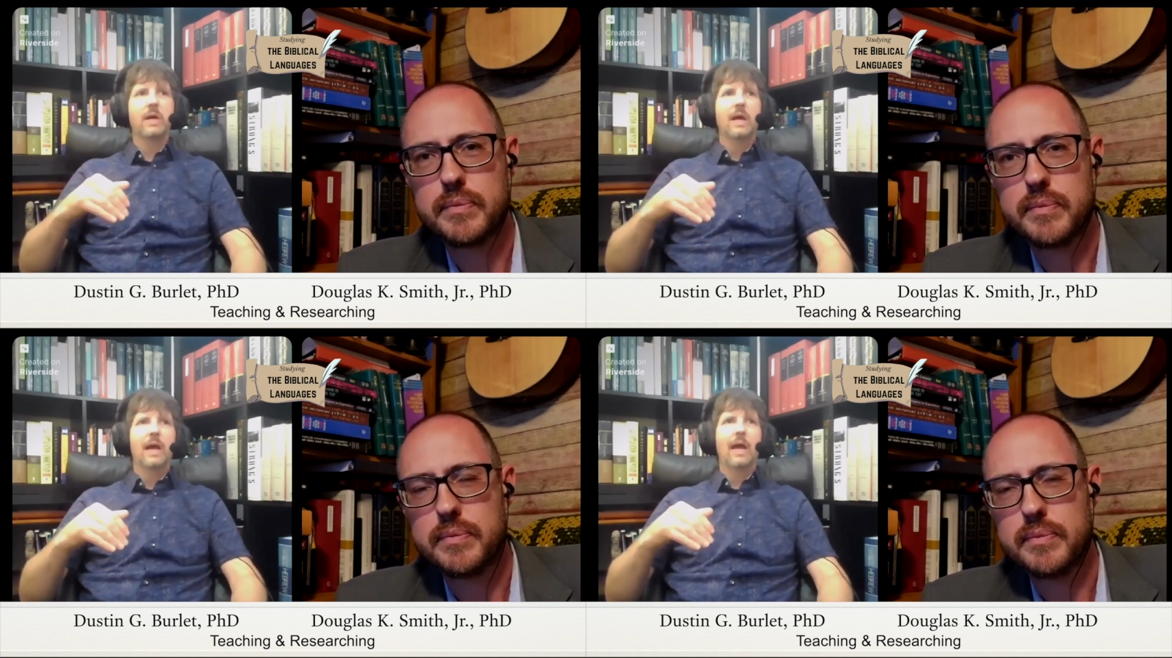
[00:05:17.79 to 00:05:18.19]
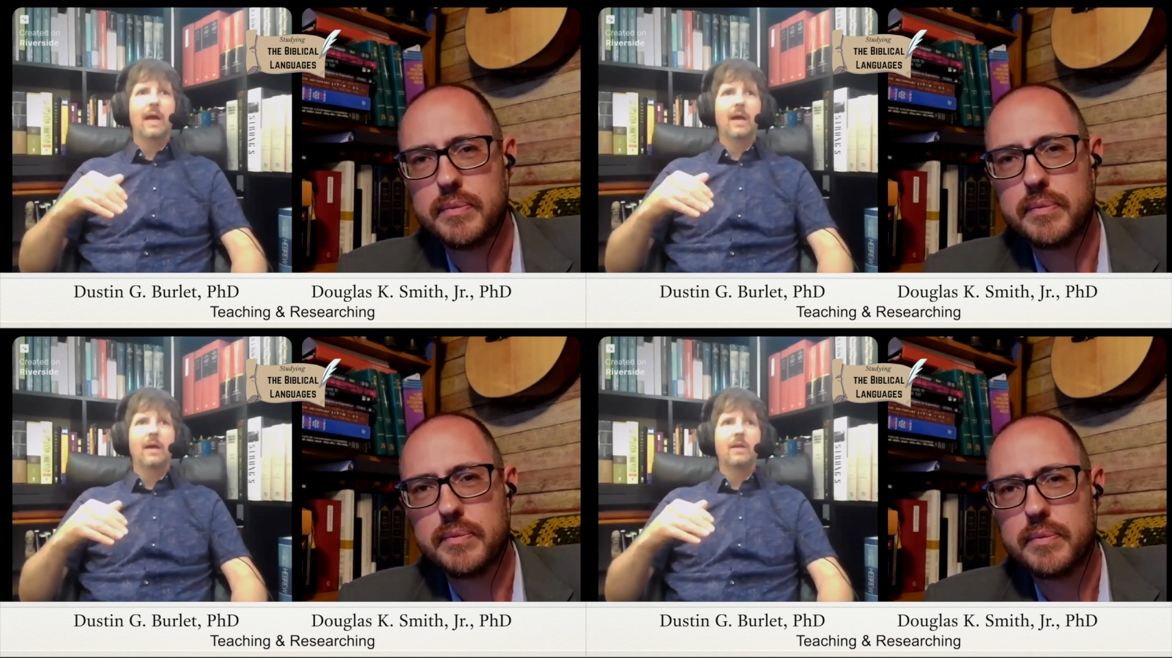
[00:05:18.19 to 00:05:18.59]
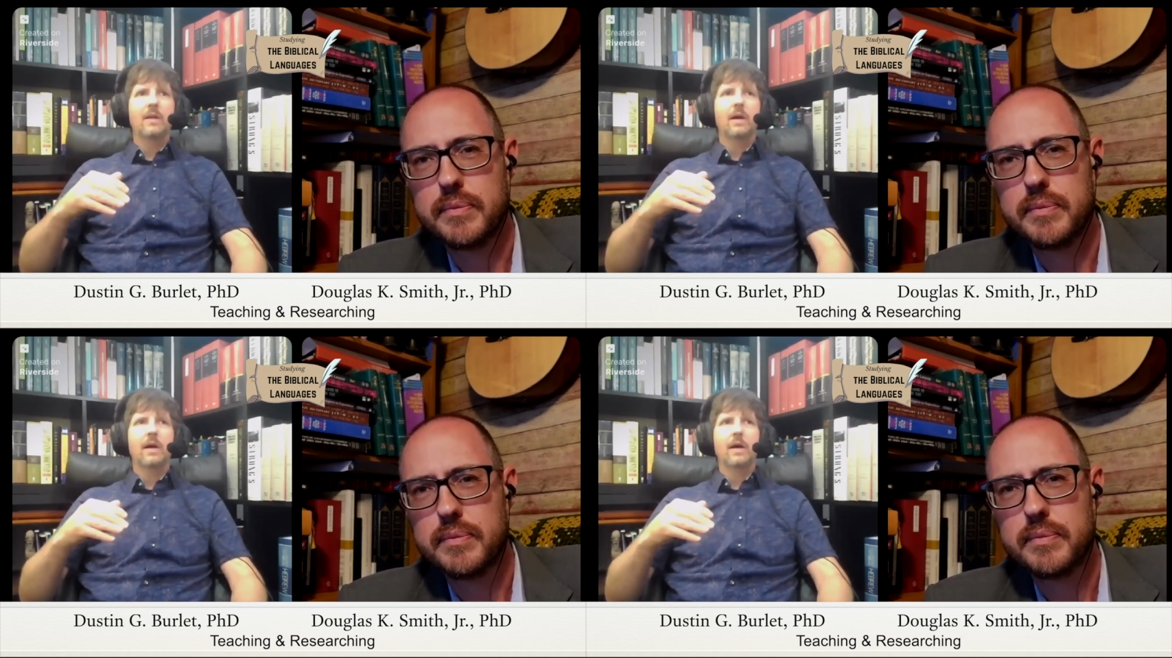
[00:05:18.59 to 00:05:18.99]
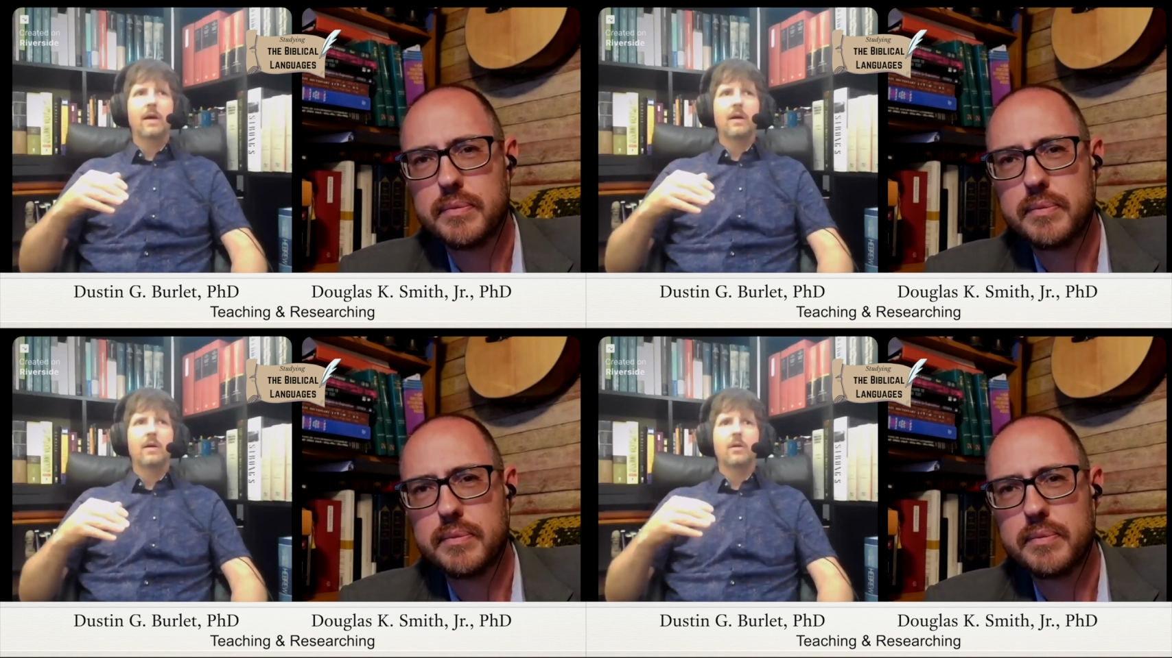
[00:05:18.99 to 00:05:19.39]
Speaker 1: and
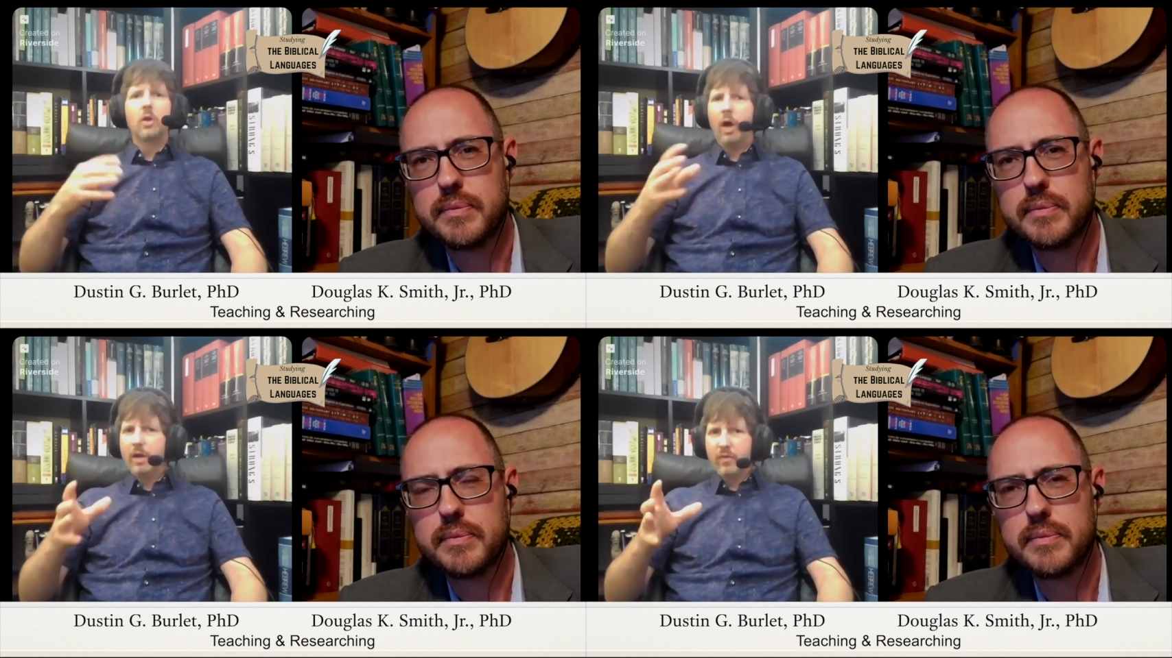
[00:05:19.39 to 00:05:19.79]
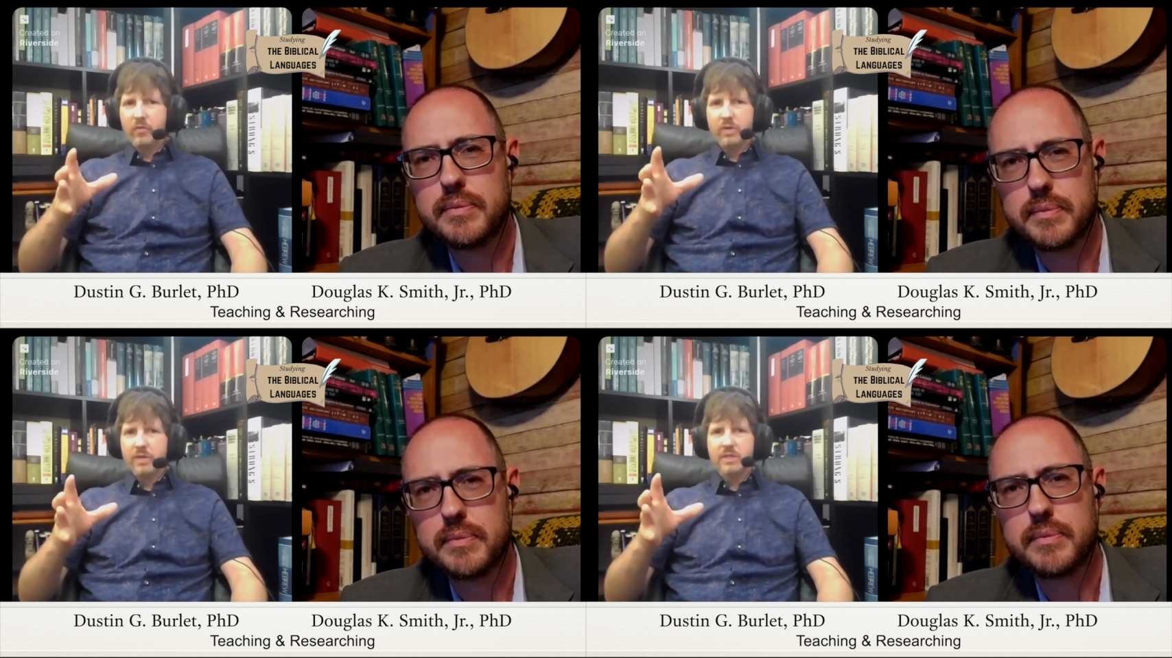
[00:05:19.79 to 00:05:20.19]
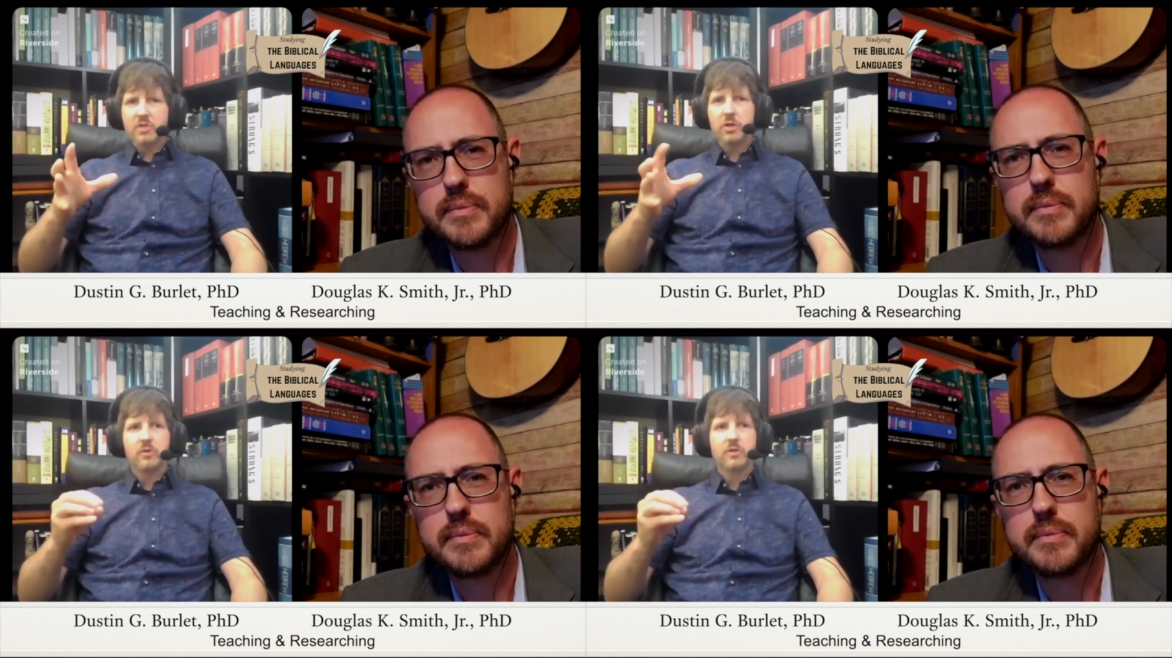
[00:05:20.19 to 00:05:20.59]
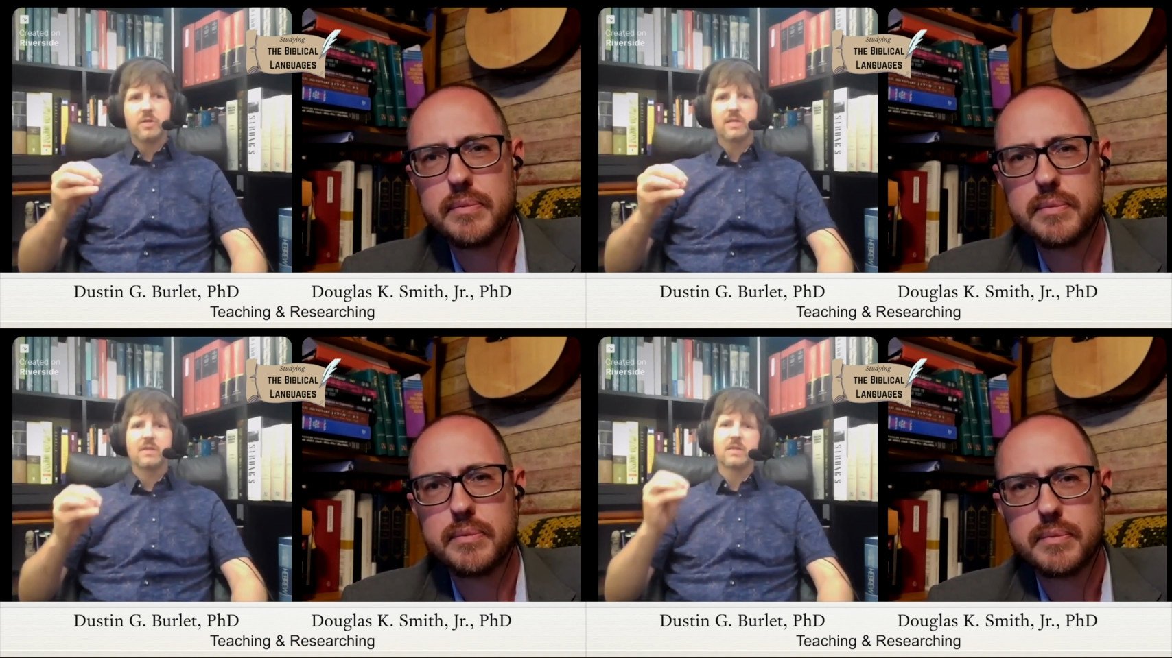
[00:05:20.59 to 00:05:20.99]
uh, not every instructor does this,